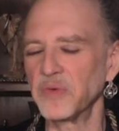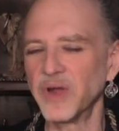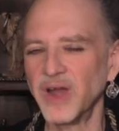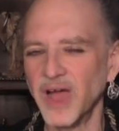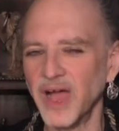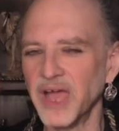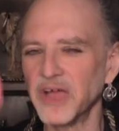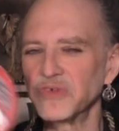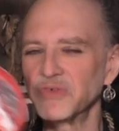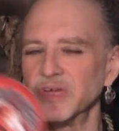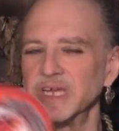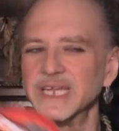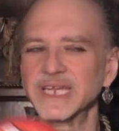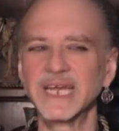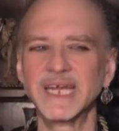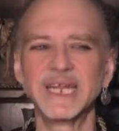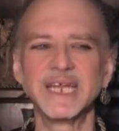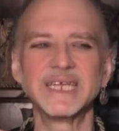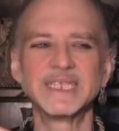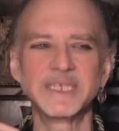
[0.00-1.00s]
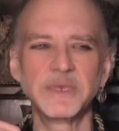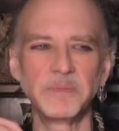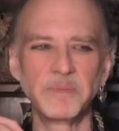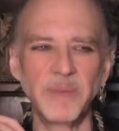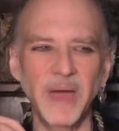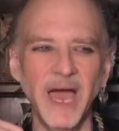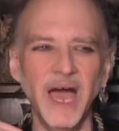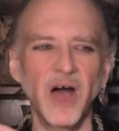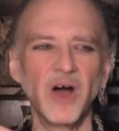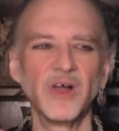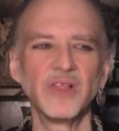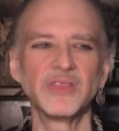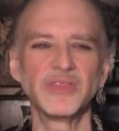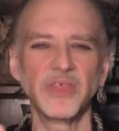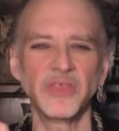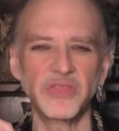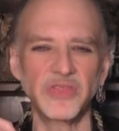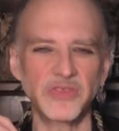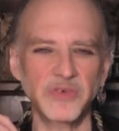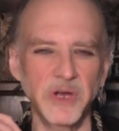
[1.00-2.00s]
when I read it, it's about
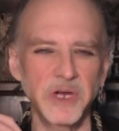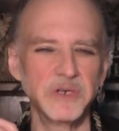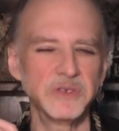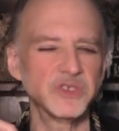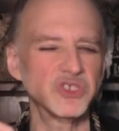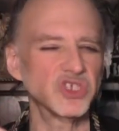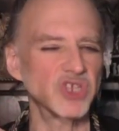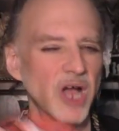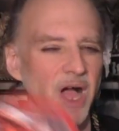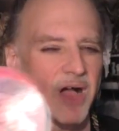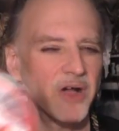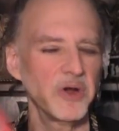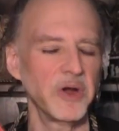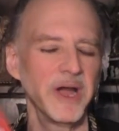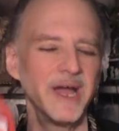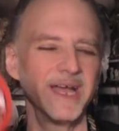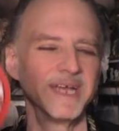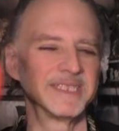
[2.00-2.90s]
the throat chakra.